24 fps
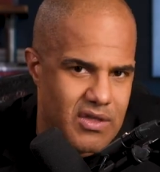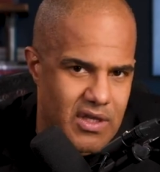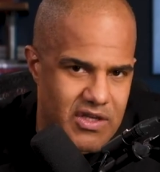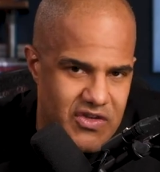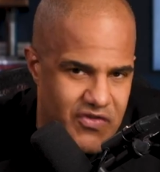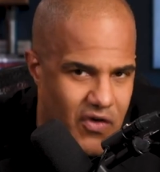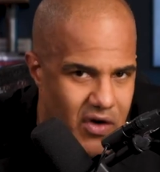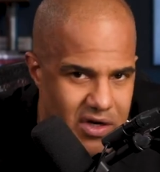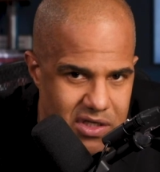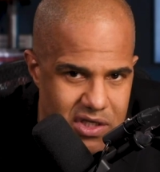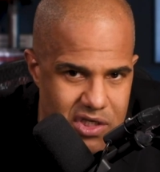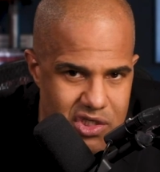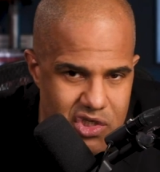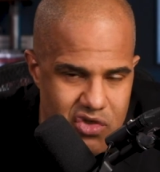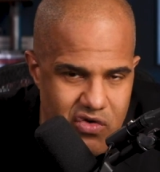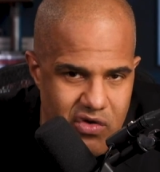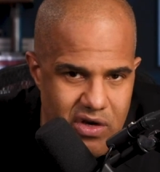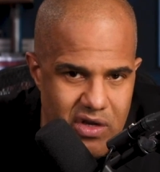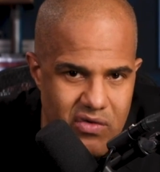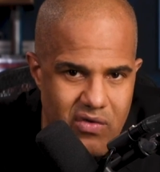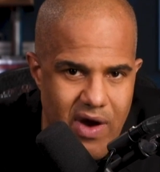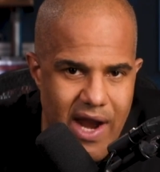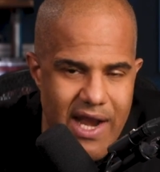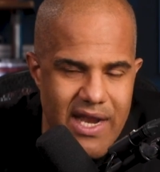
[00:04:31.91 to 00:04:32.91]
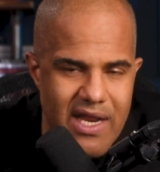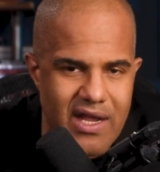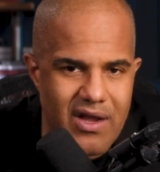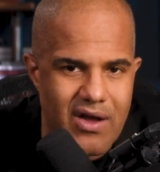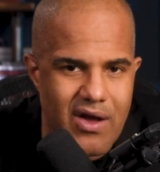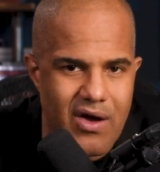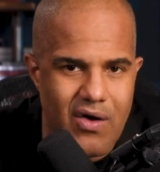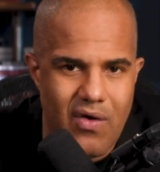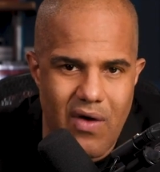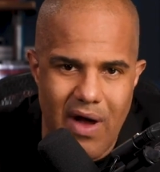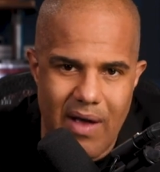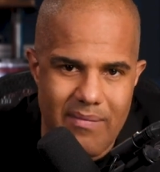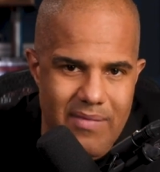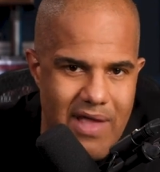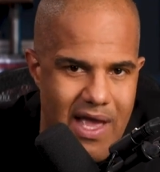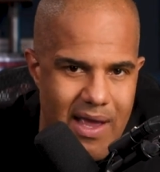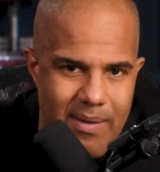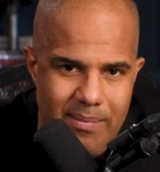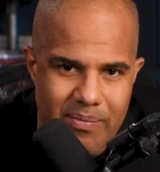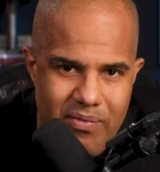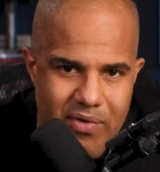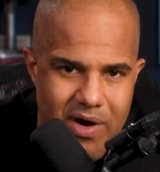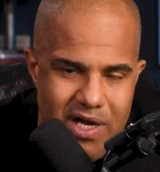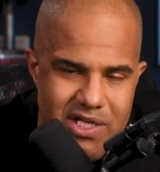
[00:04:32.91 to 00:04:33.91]
As far as the screenwriting go, I'm
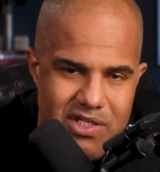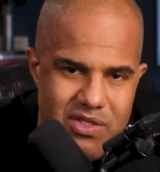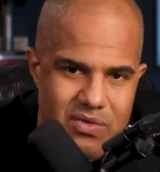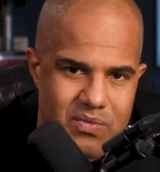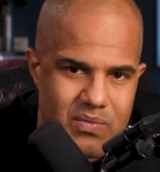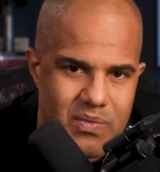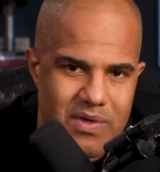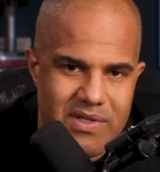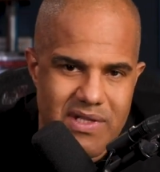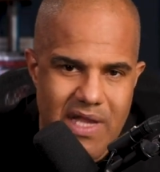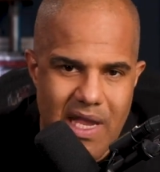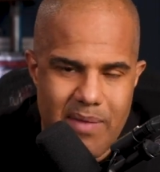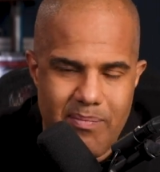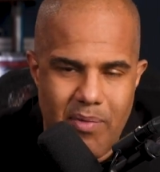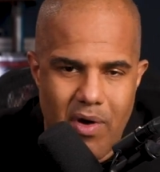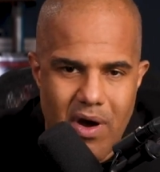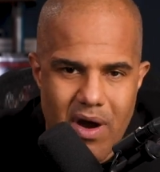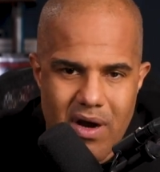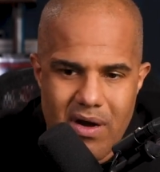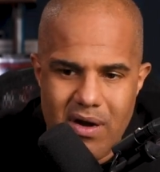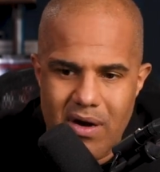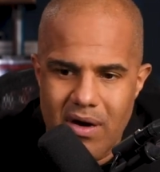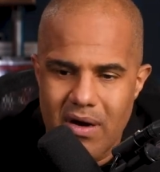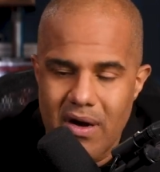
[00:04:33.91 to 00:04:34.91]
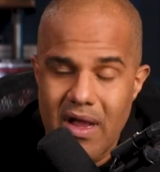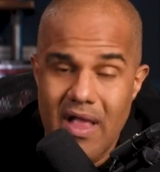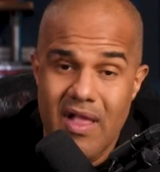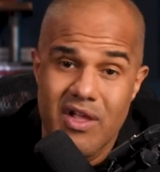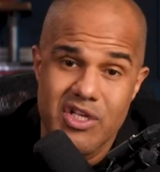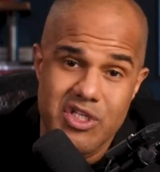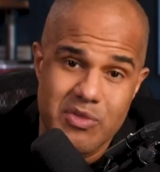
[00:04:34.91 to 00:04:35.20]
not impressed with Nate Parker.